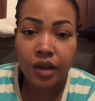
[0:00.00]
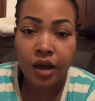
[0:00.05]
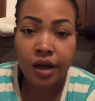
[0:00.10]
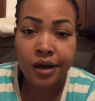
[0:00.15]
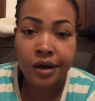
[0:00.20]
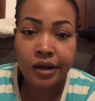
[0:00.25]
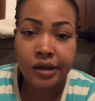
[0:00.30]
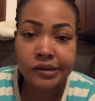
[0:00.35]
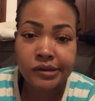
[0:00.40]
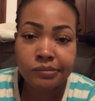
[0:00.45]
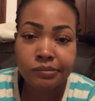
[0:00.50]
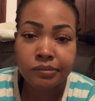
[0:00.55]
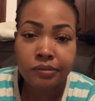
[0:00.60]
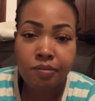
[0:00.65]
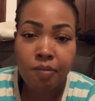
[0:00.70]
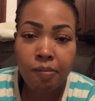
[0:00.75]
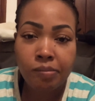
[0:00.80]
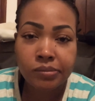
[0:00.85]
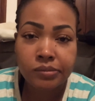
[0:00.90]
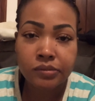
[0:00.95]

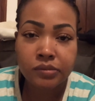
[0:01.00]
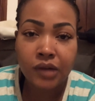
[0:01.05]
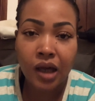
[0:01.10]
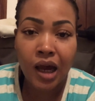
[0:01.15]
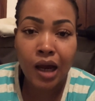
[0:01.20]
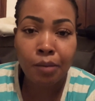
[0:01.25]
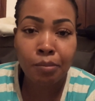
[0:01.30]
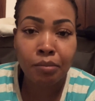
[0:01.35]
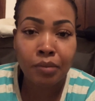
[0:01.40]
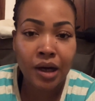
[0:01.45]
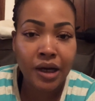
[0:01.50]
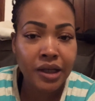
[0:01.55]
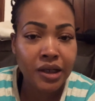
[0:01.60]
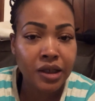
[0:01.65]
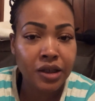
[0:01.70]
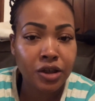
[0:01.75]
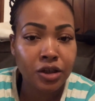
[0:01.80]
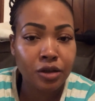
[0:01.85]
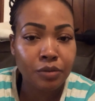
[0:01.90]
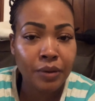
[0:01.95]
I
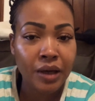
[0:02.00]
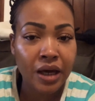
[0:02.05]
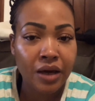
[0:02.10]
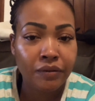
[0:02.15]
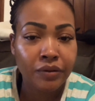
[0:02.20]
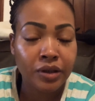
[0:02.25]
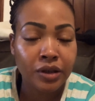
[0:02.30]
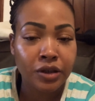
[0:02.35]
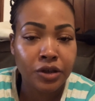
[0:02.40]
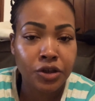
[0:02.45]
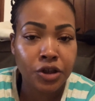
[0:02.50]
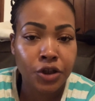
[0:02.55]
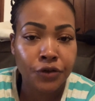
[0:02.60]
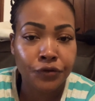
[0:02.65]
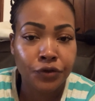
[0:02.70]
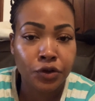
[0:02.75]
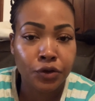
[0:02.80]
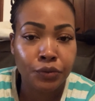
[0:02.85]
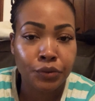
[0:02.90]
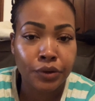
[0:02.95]
might end up having a
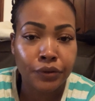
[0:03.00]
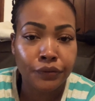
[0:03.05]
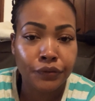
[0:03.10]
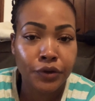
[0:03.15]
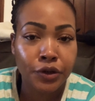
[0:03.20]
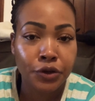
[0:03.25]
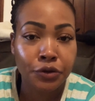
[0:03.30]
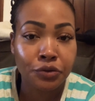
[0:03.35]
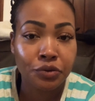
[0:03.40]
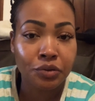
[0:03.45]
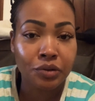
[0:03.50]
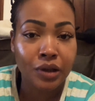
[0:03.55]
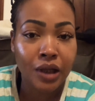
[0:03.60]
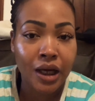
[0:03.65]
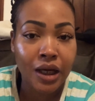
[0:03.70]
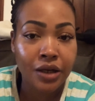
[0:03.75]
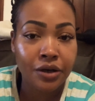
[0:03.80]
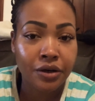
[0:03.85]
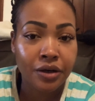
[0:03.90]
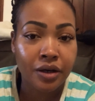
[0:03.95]
different review
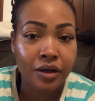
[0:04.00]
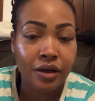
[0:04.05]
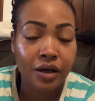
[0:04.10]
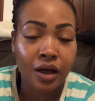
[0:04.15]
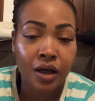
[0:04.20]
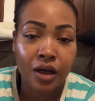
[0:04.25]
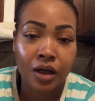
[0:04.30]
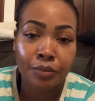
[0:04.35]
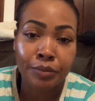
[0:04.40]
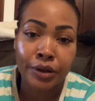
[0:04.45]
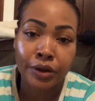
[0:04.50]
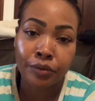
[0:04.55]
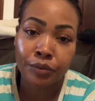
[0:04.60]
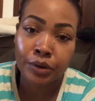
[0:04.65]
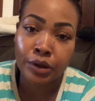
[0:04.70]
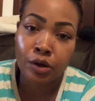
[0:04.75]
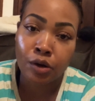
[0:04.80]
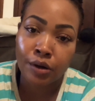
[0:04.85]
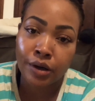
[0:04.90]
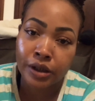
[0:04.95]
later in
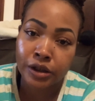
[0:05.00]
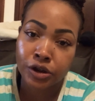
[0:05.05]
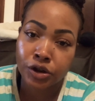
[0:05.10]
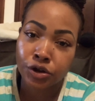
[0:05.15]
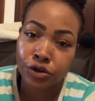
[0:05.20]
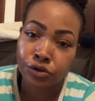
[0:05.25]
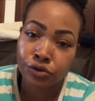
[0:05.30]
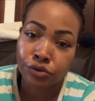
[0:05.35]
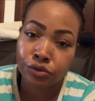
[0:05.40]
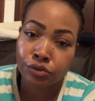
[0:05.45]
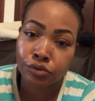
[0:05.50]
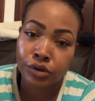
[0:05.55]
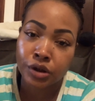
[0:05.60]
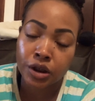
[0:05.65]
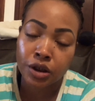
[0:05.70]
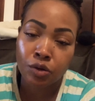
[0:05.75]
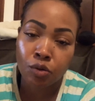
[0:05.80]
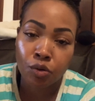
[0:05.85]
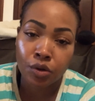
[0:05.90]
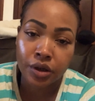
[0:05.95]
regards to
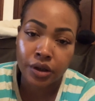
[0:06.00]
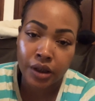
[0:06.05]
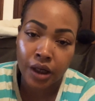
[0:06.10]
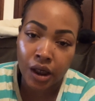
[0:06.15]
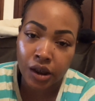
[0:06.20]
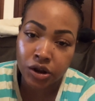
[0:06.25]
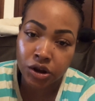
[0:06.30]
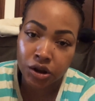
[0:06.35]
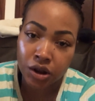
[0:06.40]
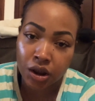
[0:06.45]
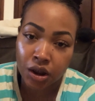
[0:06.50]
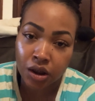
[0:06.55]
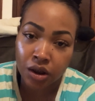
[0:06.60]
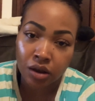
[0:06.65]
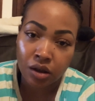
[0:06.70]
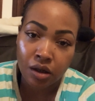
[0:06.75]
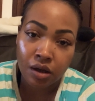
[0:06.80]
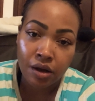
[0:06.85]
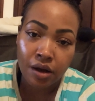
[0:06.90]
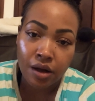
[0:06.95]
the
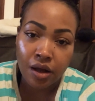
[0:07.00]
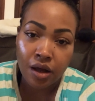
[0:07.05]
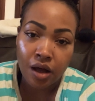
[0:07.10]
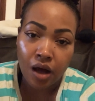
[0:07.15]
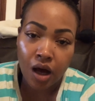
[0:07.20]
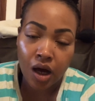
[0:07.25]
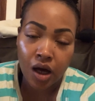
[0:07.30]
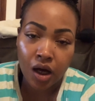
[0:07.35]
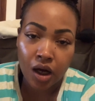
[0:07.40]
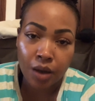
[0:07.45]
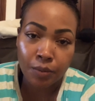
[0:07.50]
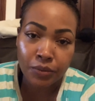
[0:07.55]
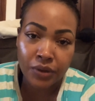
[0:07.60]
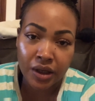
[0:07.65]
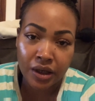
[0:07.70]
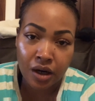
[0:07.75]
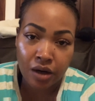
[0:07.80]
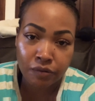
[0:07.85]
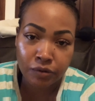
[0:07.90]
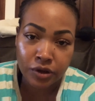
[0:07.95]
coordination
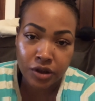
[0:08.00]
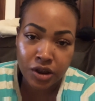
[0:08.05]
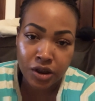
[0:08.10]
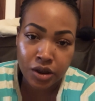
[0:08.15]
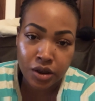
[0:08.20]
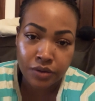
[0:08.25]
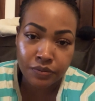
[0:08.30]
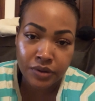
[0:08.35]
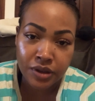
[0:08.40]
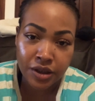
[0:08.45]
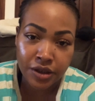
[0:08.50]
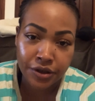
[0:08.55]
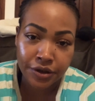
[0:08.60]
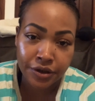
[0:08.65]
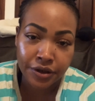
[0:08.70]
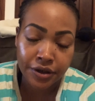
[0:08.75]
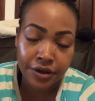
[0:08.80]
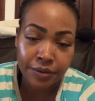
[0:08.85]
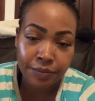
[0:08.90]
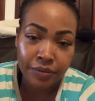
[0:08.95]
that I've received
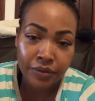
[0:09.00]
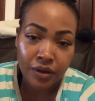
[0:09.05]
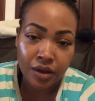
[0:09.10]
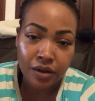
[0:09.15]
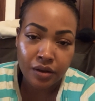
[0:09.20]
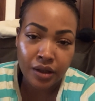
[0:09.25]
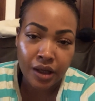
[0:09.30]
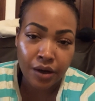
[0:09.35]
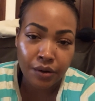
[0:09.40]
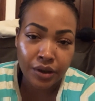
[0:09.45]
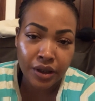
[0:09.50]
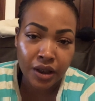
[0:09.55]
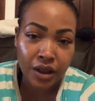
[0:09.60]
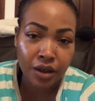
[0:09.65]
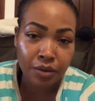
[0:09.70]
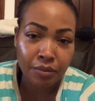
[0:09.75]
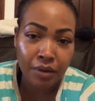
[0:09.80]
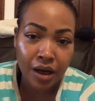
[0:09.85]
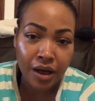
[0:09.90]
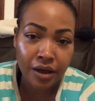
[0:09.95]
here. Now,
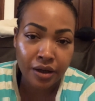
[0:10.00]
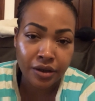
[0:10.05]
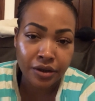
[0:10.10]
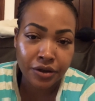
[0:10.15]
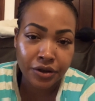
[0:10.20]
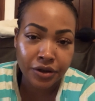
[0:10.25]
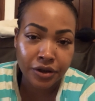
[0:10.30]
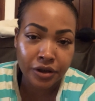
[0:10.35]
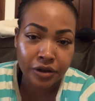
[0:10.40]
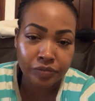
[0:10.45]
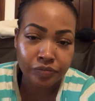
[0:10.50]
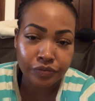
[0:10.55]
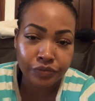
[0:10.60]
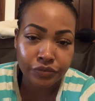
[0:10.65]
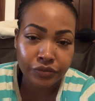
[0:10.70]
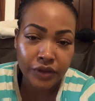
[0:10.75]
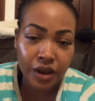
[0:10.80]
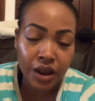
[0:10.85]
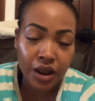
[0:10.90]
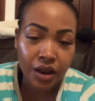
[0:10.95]
again, my
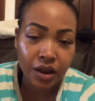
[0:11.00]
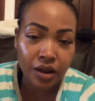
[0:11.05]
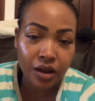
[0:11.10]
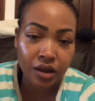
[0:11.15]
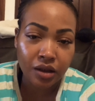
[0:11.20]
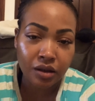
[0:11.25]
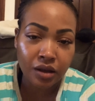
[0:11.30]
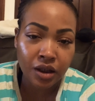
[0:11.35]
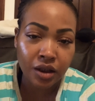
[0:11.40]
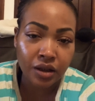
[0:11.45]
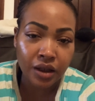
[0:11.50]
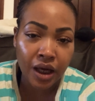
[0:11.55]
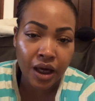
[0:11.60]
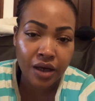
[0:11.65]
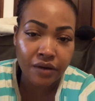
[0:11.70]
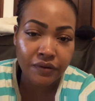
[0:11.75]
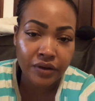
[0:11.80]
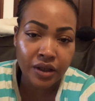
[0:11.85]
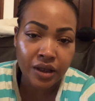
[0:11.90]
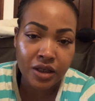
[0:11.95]
Healing
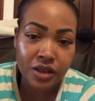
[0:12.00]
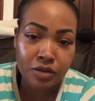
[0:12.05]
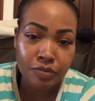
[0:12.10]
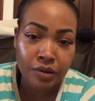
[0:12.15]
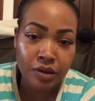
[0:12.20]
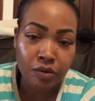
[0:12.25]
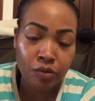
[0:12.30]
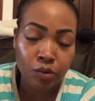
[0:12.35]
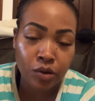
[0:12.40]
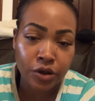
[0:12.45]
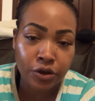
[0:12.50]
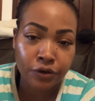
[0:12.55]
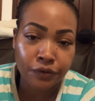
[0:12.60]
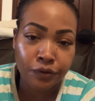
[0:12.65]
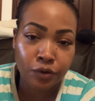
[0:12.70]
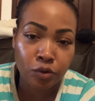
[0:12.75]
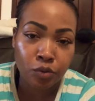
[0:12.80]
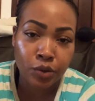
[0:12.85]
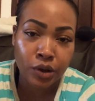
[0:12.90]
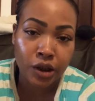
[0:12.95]
Haven has been
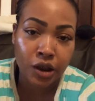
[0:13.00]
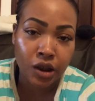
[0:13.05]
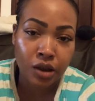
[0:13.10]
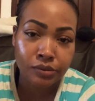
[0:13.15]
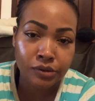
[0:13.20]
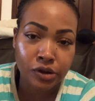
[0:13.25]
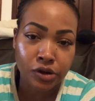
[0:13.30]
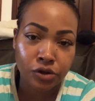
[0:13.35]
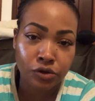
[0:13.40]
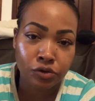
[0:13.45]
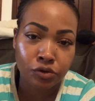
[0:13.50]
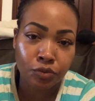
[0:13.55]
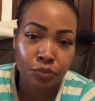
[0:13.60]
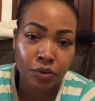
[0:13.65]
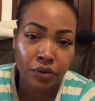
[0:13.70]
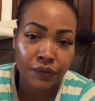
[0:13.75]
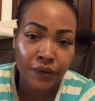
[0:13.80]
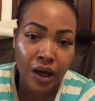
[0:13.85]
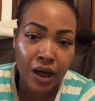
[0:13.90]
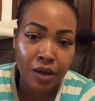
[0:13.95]
wonderful when it comes to
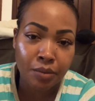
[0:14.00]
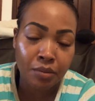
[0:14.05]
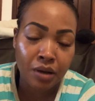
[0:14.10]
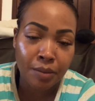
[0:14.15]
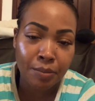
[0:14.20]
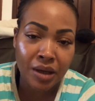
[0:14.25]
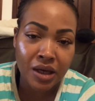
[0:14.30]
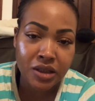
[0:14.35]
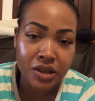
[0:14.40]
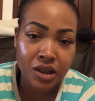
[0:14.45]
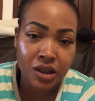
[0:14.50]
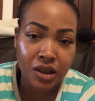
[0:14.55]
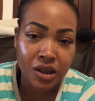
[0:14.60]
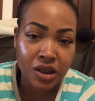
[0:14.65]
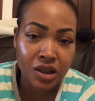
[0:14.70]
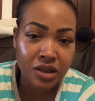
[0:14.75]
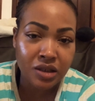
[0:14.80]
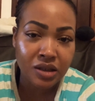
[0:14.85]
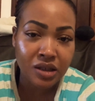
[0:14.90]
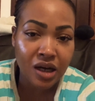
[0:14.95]
providing my basic
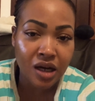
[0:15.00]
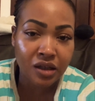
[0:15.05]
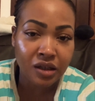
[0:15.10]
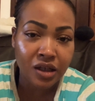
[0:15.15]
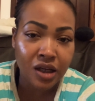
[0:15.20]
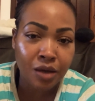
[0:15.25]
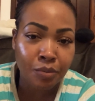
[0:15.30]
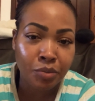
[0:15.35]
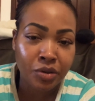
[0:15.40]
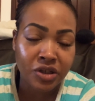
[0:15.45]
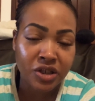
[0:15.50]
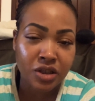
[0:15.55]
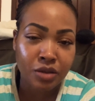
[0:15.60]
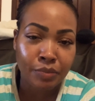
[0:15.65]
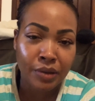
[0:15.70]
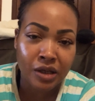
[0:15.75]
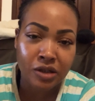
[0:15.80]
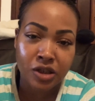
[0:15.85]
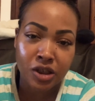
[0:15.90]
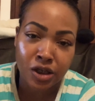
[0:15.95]
needs and all of that, but it's
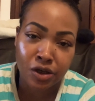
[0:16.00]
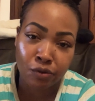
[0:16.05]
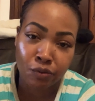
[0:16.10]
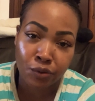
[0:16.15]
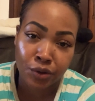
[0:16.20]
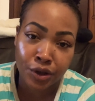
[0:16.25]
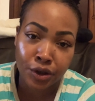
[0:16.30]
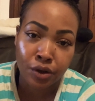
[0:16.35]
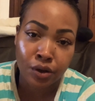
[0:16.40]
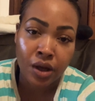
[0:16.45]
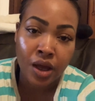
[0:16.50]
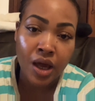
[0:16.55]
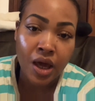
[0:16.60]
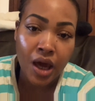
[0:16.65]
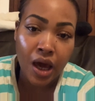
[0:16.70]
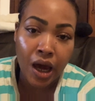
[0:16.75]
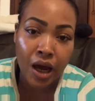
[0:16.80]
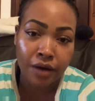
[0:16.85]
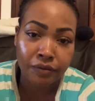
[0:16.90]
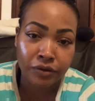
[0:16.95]
about to get real
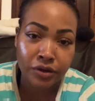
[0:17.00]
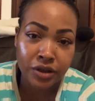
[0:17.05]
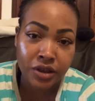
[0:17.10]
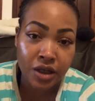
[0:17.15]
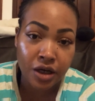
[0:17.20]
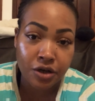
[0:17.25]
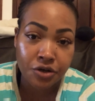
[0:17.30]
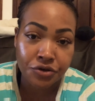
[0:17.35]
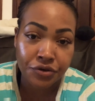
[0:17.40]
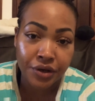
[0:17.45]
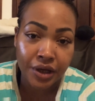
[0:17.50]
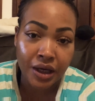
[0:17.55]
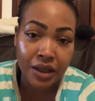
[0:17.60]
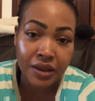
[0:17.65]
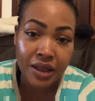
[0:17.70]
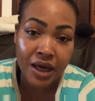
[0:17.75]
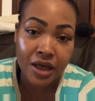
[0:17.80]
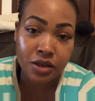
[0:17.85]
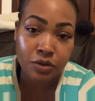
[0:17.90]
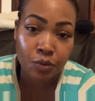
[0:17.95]
after surgery,
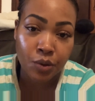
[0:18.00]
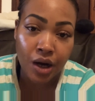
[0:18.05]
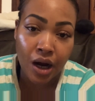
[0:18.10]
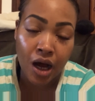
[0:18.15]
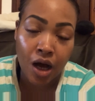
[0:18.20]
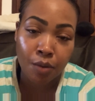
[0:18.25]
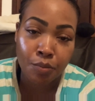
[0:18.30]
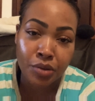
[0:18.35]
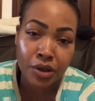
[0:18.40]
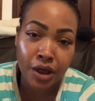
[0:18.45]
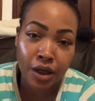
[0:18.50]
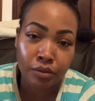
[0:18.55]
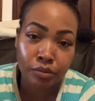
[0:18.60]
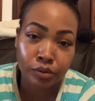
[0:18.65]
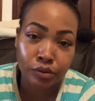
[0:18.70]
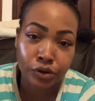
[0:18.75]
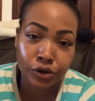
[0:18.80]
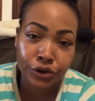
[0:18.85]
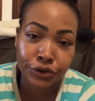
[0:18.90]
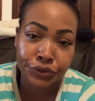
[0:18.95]
and that's where I'll be
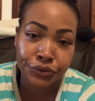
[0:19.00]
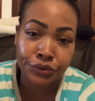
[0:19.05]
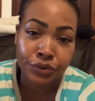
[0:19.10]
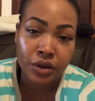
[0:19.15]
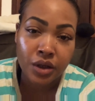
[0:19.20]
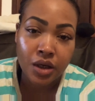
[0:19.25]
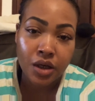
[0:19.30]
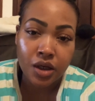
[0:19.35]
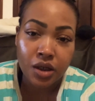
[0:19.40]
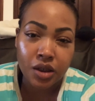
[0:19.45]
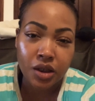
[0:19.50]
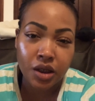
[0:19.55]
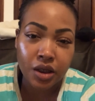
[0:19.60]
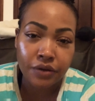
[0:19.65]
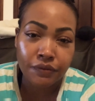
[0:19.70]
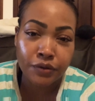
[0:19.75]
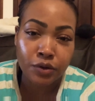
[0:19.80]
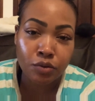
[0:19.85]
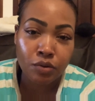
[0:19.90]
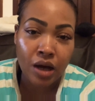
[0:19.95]
able to
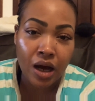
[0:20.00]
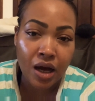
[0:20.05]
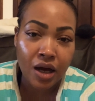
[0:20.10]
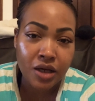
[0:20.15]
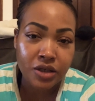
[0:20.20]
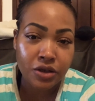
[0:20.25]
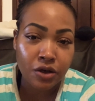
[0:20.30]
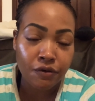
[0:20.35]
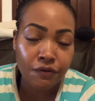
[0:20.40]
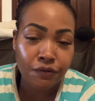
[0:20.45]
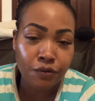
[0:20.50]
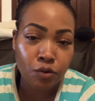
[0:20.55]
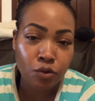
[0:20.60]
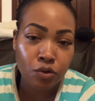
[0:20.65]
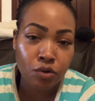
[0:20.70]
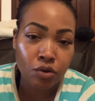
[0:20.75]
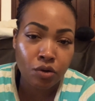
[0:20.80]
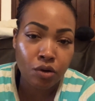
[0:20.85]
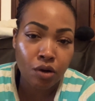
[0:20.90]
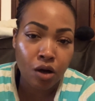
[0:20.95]
give you guys a
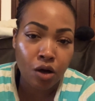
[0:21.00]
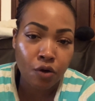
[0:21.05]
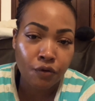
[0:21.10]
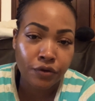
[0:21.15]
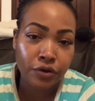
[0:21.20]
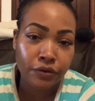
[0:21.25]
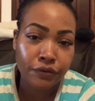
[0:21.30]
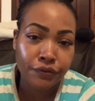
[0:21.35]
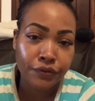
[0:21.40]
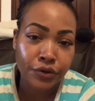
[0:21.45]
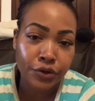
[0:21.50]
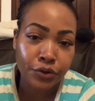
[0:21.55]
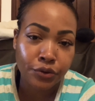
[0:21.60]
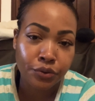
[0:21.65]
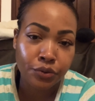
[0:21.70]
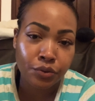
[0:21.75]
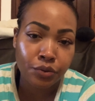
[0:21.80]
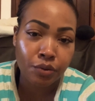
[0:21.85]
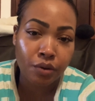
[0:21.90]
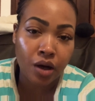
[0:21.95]
full
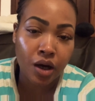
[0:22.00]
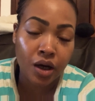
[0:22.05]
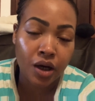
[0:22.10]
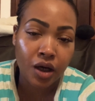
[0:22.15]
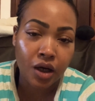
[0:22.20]
overview